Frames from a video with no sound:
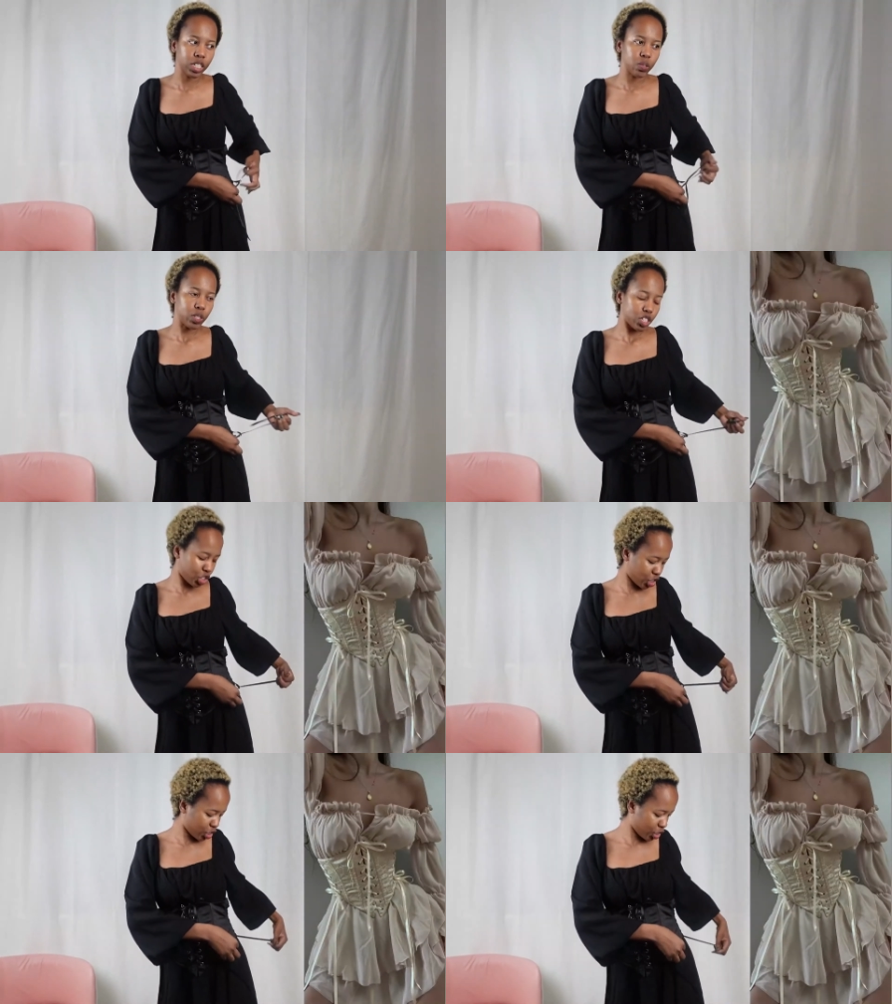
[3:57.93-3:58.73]

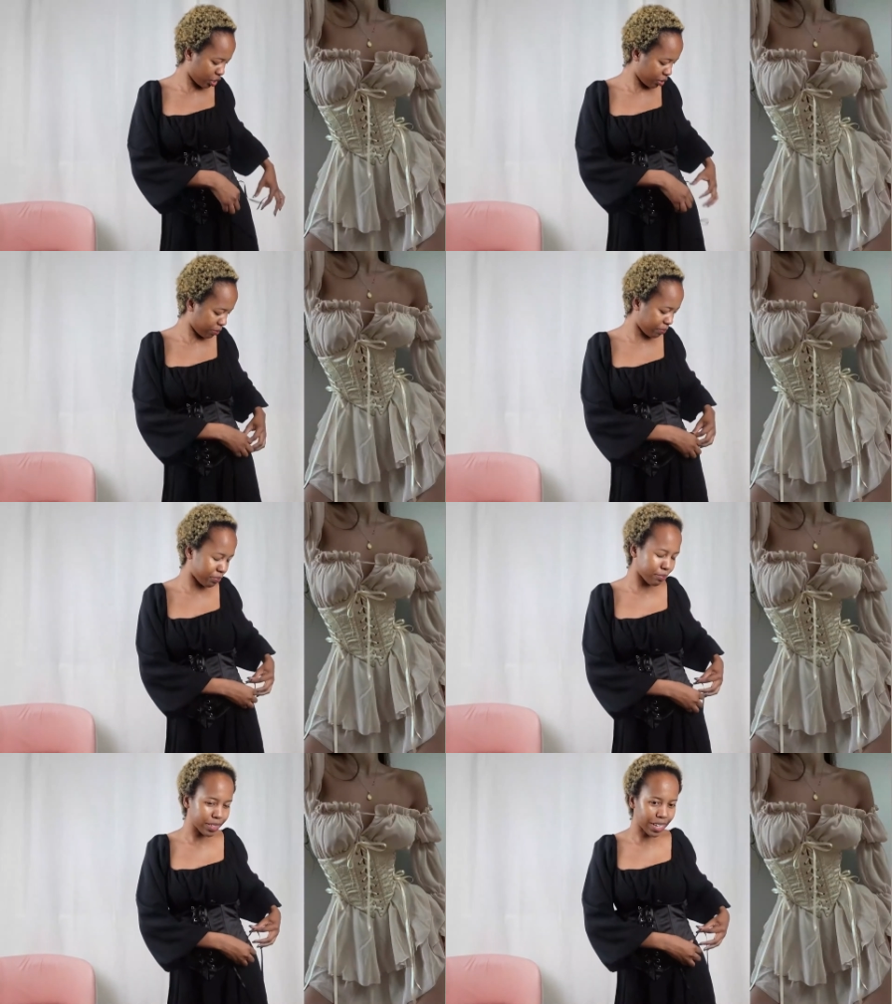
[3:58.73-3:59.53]
Which
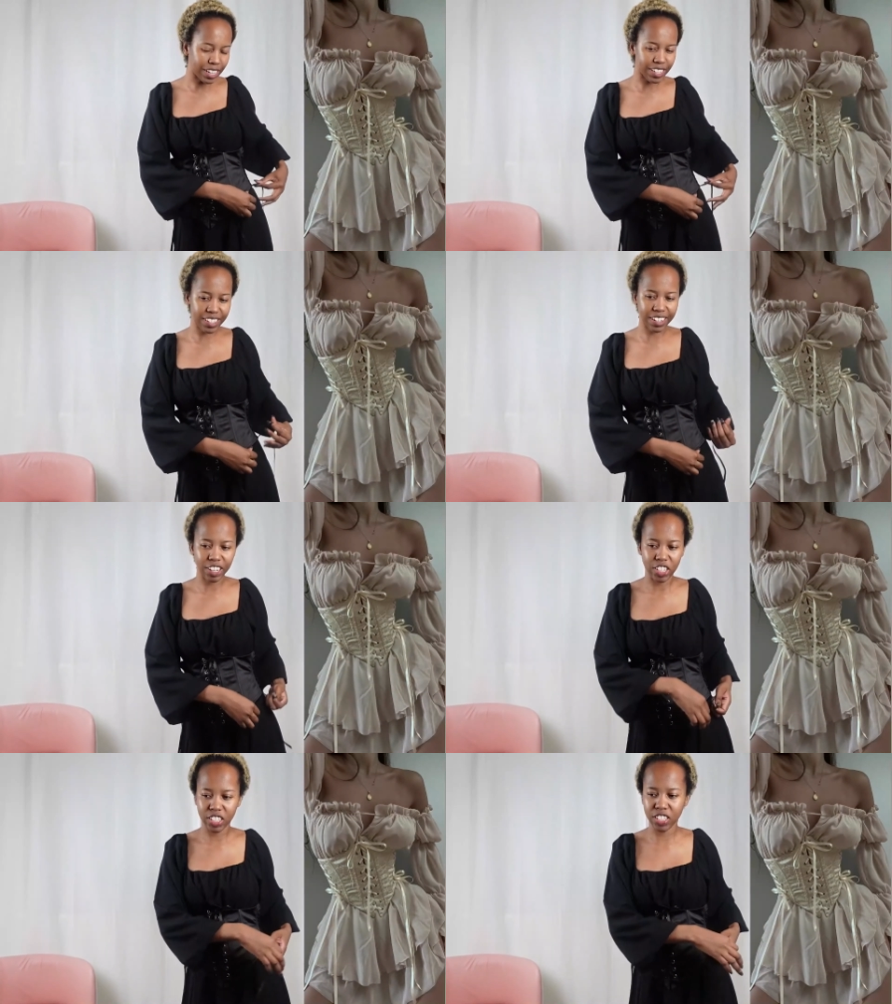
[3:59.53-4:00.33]
lesson
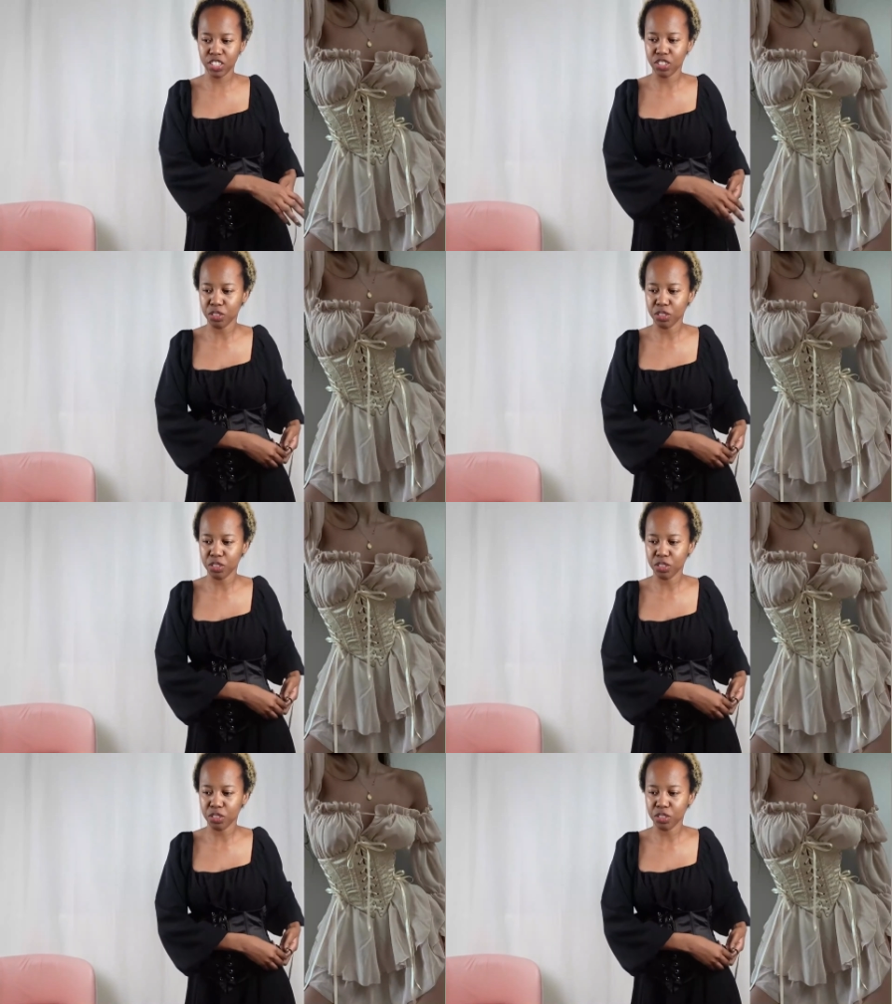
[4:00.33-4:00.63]
learned, you